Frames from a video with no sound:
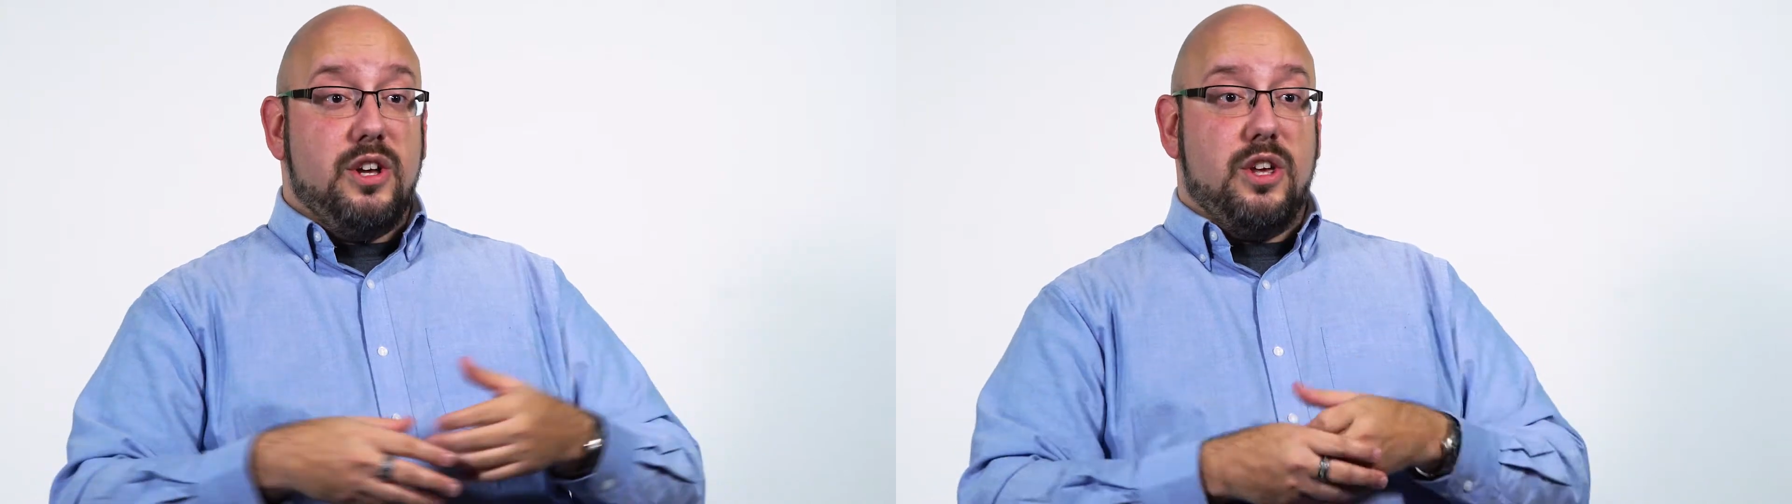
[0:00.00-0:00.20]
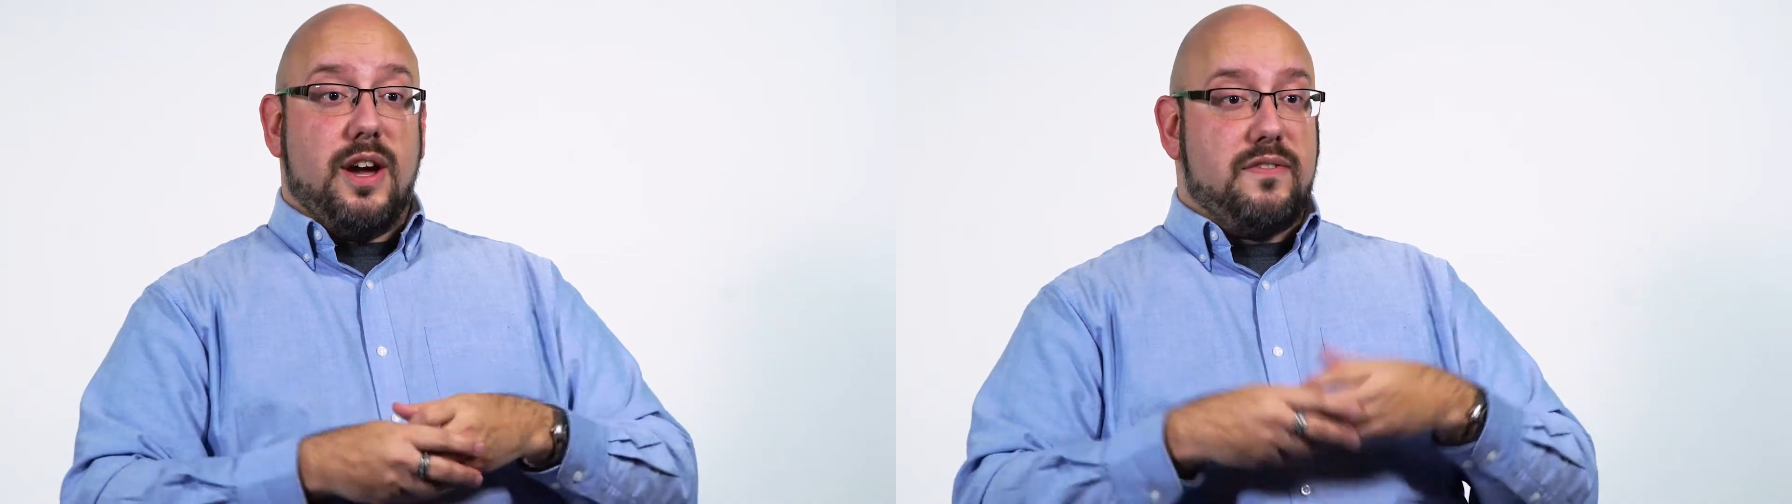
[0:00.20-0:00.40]

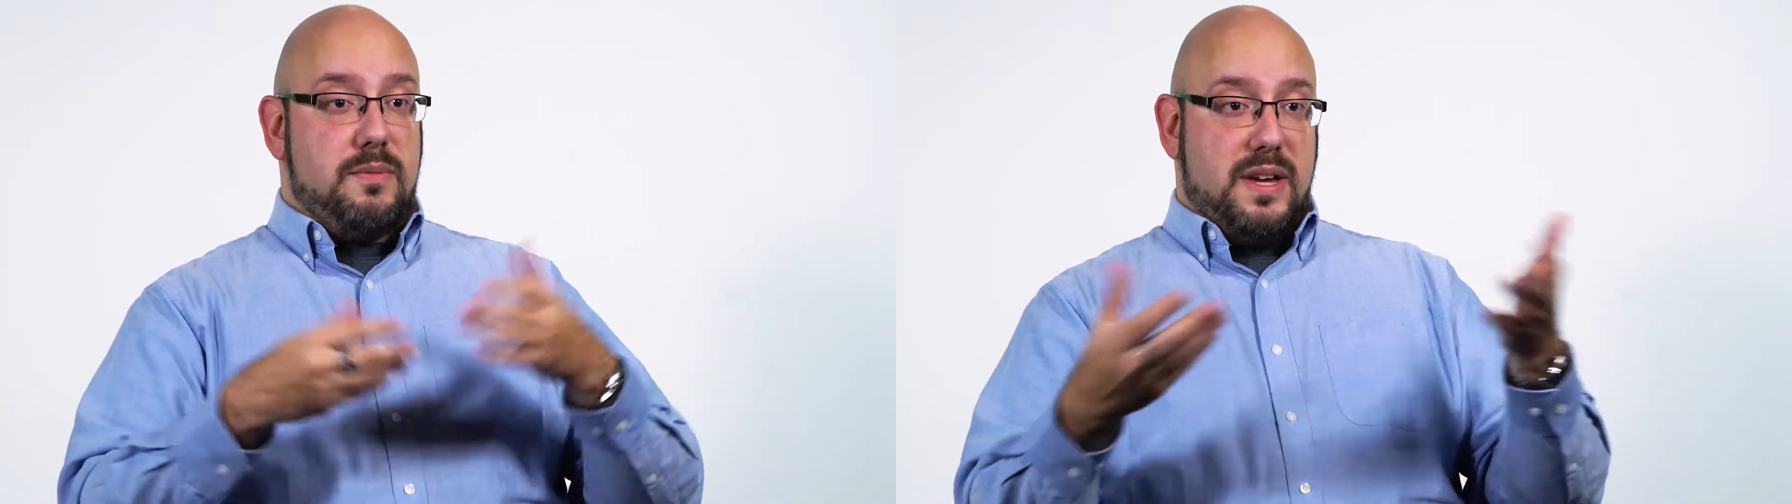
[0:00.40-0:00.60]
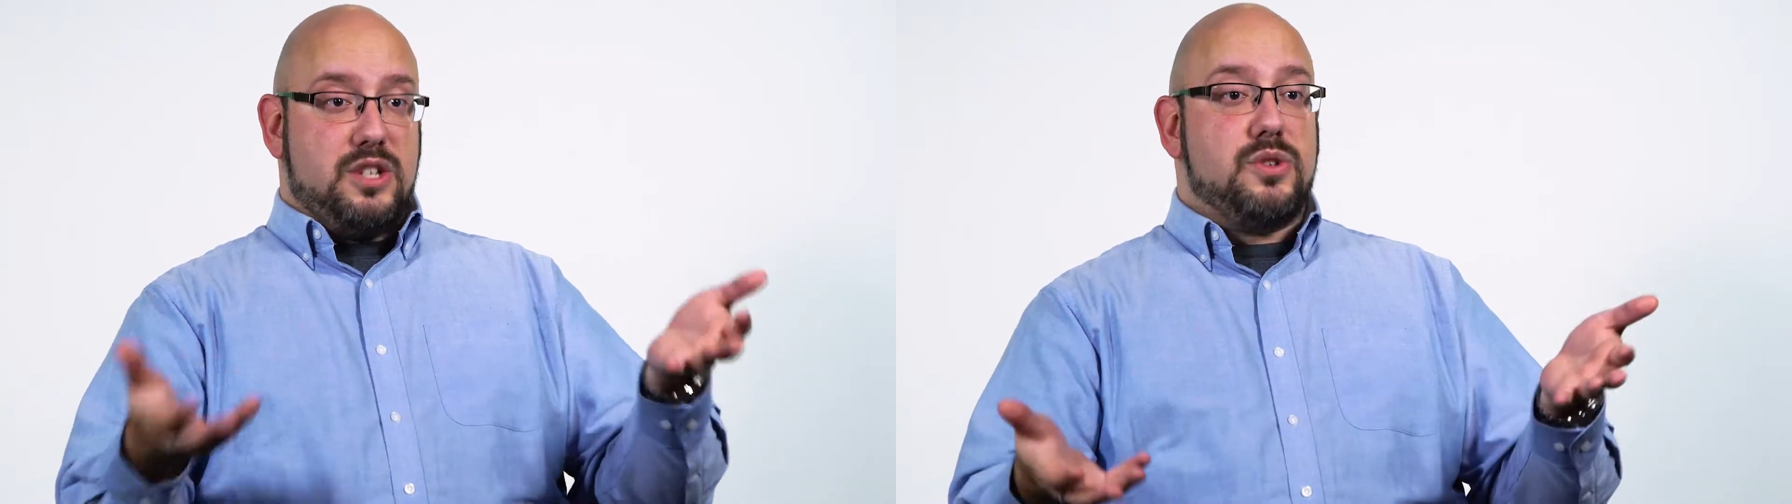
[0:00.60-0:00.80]
you have to
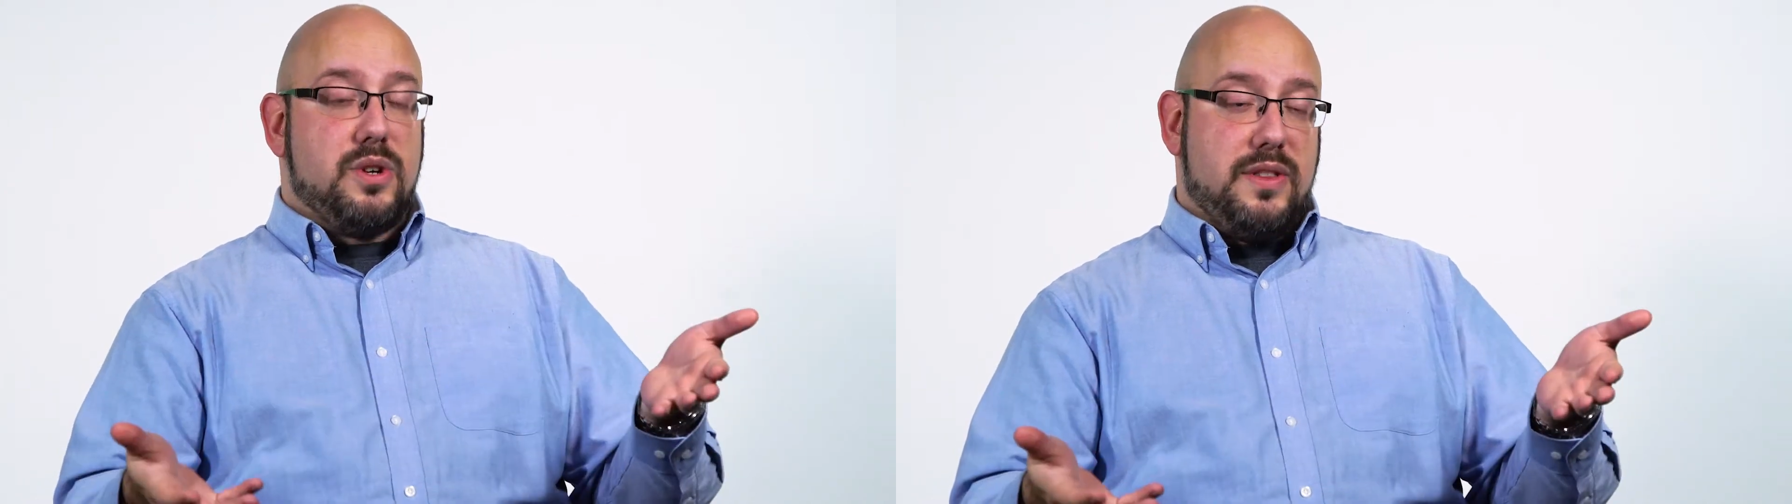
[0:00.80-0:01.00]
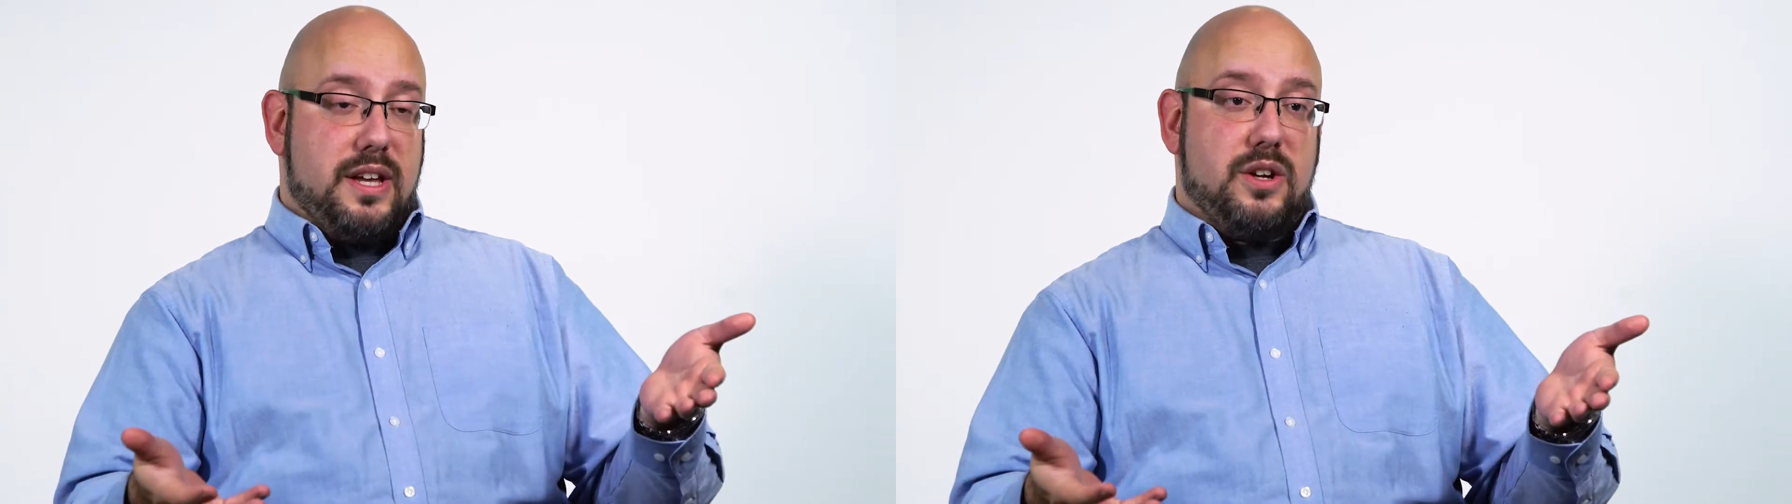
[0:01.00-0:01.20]
make
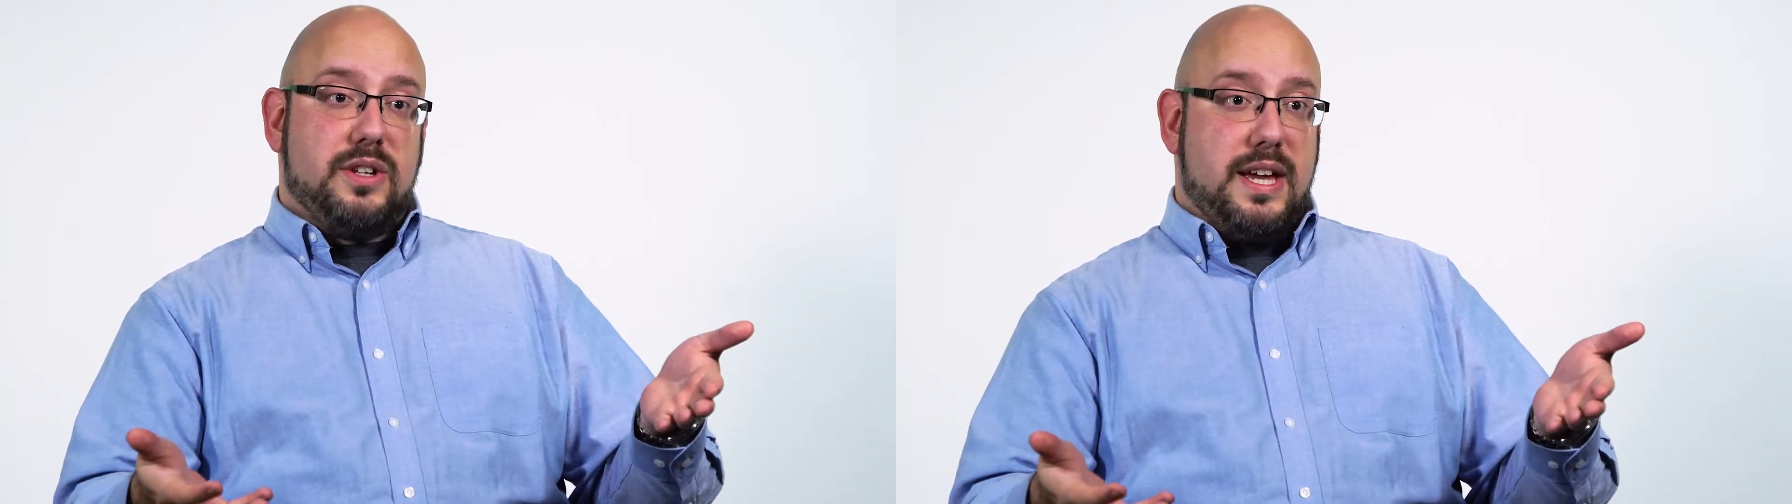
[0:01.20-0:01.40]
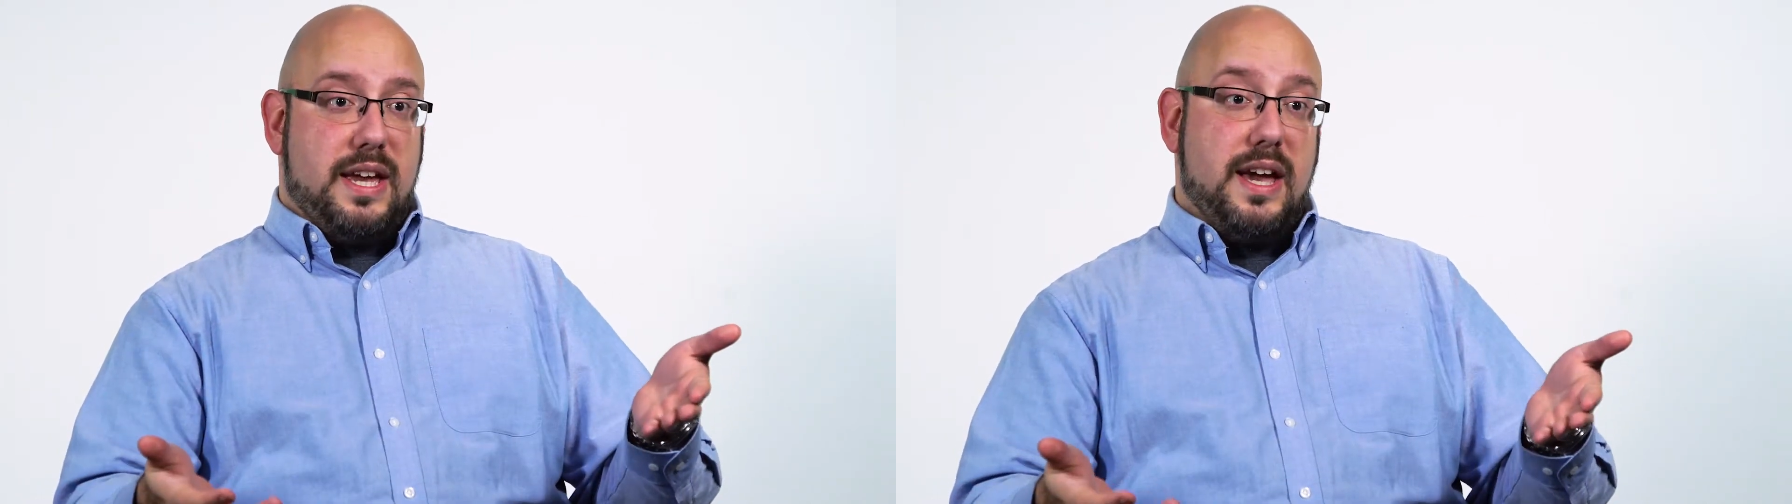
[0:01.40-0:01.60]
sure that you're
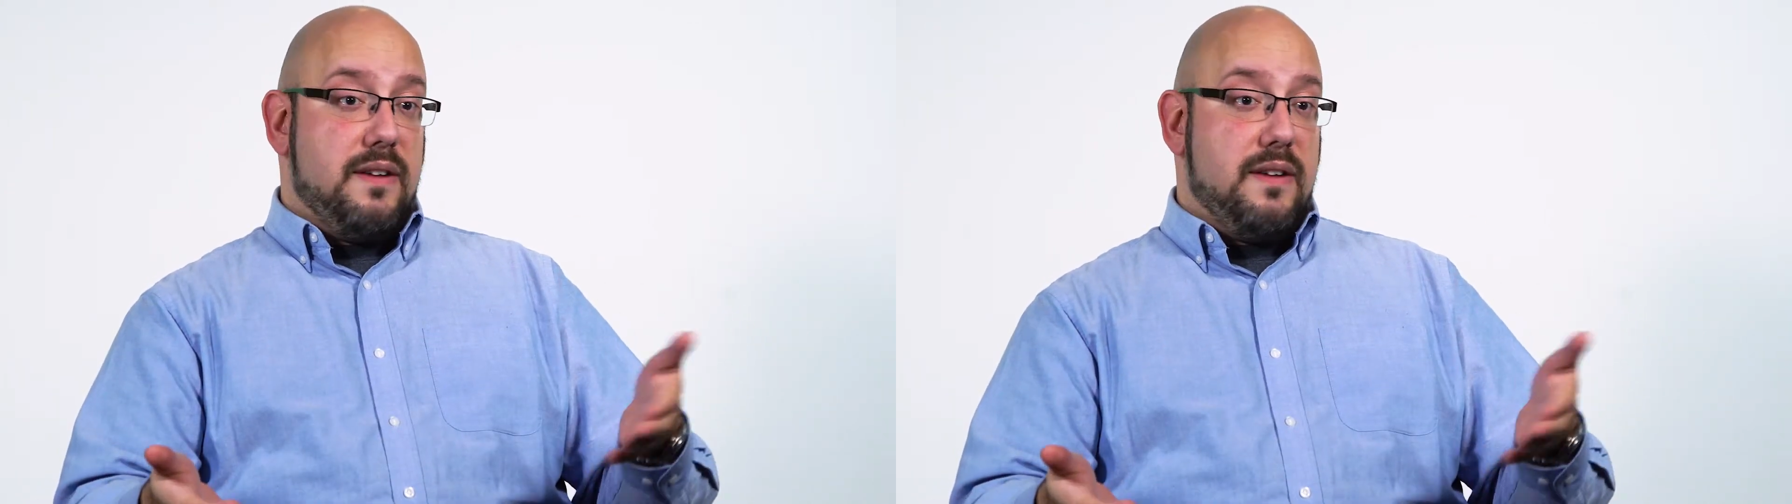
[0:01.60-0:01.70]
taking